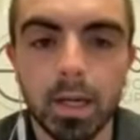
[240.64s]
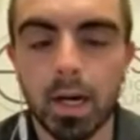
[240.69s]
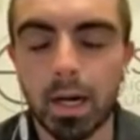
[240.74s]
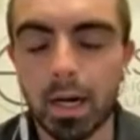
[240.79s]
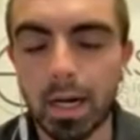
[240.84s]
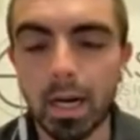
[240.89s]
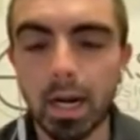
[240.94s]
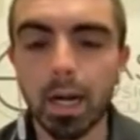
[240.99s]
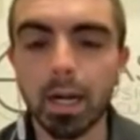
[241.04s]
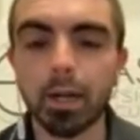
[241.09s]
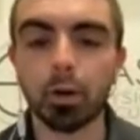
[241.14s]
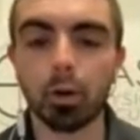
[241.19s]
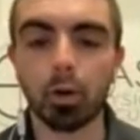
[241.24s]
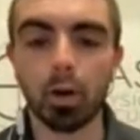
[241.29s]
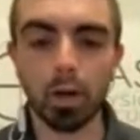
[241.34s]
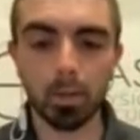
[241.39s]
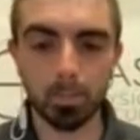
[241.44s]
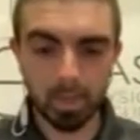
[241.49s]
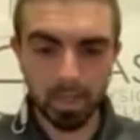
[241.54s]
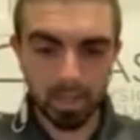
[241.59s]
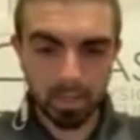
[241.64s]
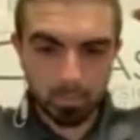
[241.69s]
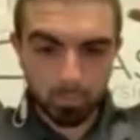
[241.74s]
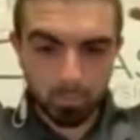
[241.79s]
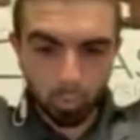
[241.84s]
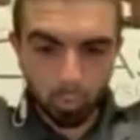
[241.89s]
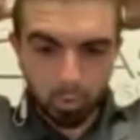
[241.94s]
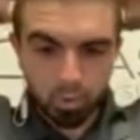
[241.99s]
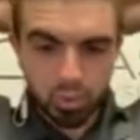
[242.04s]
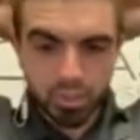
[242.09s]
higher up and
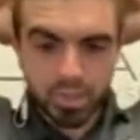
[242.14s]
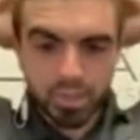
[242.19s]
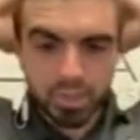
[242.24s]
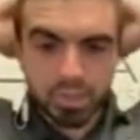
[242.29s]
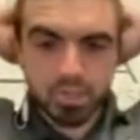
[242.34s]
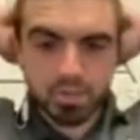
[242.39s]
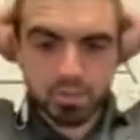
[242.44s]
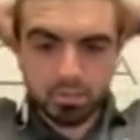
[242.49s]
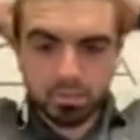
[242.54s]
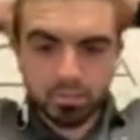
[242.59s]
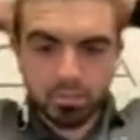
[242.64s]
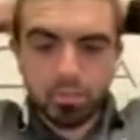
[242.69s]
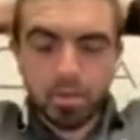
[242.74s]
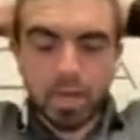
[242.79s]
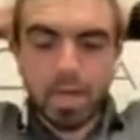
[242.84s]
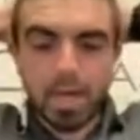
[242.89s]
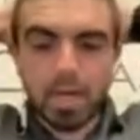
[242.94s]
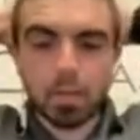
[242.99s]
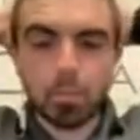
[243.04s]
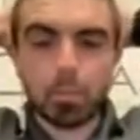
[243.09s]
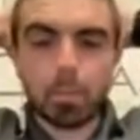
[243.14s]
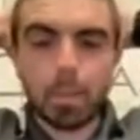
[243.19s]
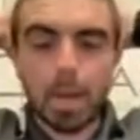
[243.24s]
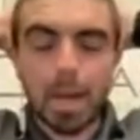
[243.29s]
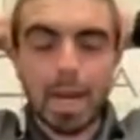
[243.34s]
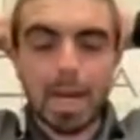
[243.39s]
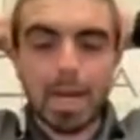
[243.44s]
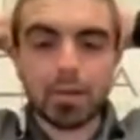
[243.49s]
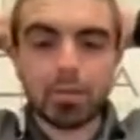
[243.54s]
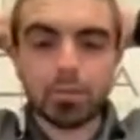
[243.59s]
more just this vague
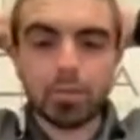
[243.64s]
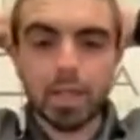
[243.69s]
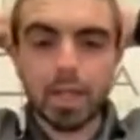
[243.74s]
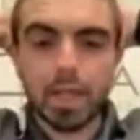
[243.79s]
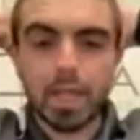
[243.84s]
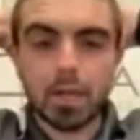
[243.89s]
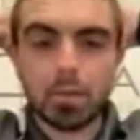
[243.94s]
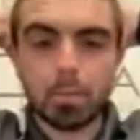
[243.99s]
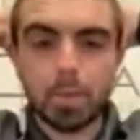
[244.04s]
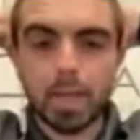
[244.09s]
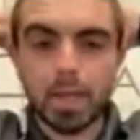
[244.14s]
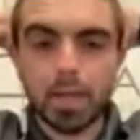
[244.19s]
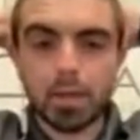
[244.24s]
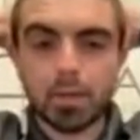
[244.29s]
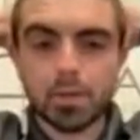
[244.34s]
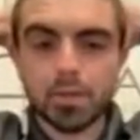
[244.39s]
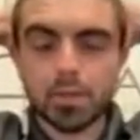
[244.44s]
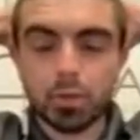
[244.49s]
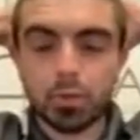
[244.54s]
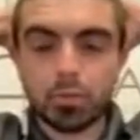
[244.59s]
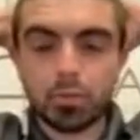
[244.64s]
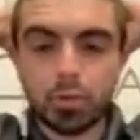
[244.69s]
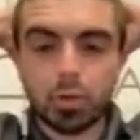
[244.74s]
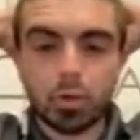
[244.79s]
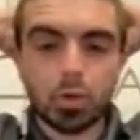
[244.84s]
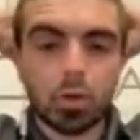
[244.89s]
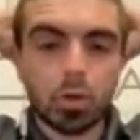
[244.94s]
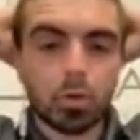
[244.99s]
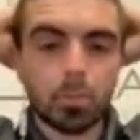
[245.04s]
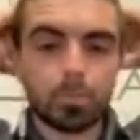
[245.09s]
back of the head pain. So if
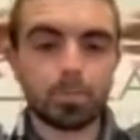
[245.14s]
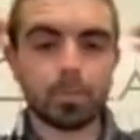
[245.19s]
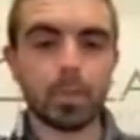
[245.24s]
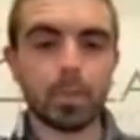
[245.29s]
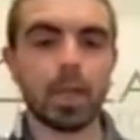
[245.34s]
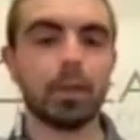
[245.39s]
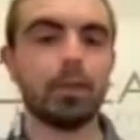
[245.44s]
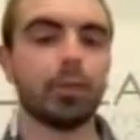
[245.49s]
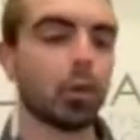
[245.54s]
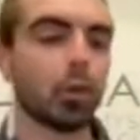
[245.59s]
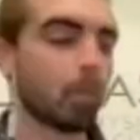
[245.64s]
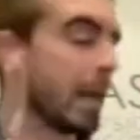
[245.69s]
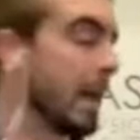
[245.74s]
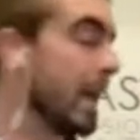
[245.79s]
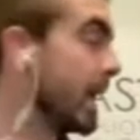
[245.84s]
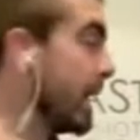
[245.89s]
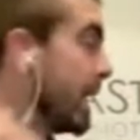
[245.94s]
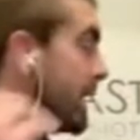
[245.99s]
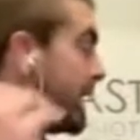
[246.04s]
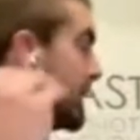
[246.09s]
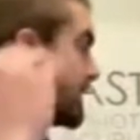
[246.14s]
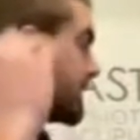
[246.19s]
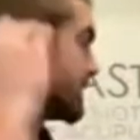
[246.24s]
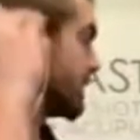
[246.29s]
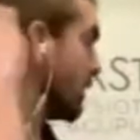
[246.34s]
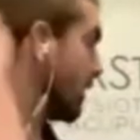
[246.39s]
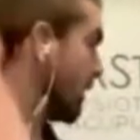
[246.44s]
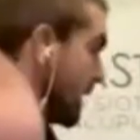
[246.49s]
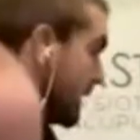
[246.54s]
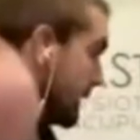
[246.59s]
your pain is
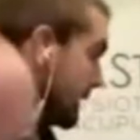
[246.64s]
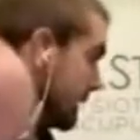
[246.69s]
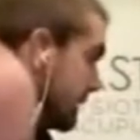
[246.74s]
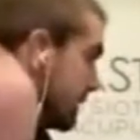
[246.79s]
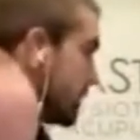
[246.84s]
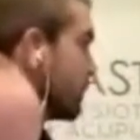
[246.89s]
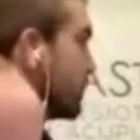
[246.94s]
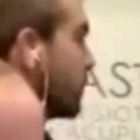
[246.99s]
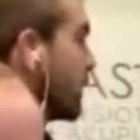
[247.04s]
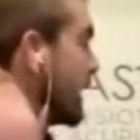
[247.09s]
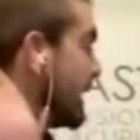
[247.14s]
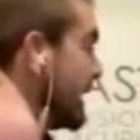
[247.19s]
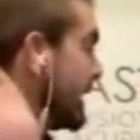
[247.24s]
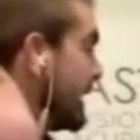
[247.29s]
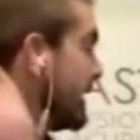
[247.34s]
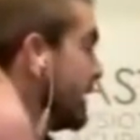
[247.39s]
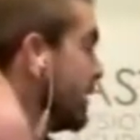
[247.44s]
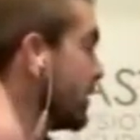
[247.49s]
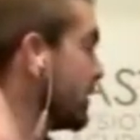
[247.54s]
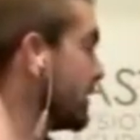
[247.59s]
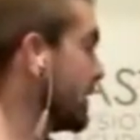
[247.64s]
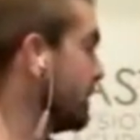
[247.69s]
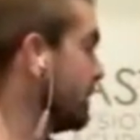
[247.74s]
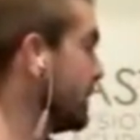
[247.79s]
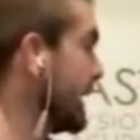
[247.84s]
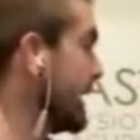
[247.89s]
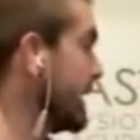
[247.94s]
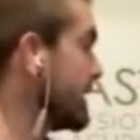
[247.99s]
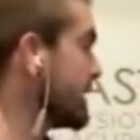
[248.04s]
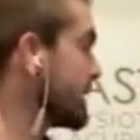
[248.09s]
not right here at the
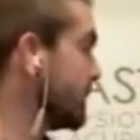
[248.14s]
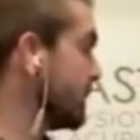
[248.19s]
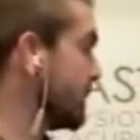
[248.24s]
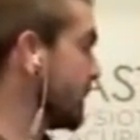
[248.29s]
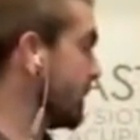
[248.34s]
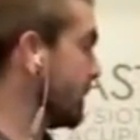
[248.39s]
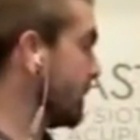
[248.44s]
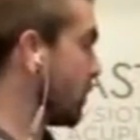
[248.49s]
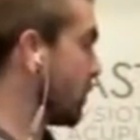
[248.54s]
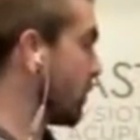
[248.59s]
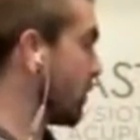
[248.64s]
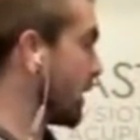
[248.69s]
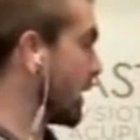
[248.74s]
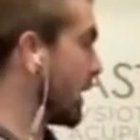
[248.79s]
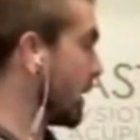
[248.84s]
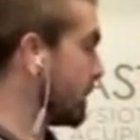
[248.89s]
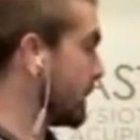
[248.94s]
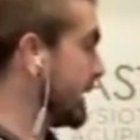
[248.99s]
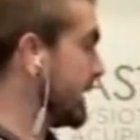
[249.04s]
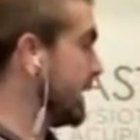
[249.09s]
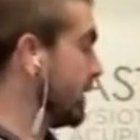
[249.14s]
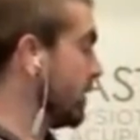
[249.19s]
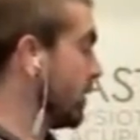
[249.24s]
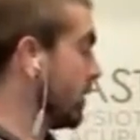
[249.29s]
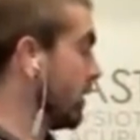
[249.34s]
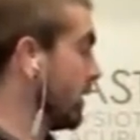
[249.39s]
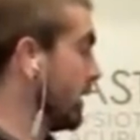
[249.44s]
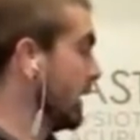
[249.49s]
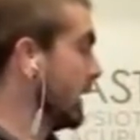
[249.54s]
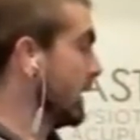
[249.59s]
base but more up here,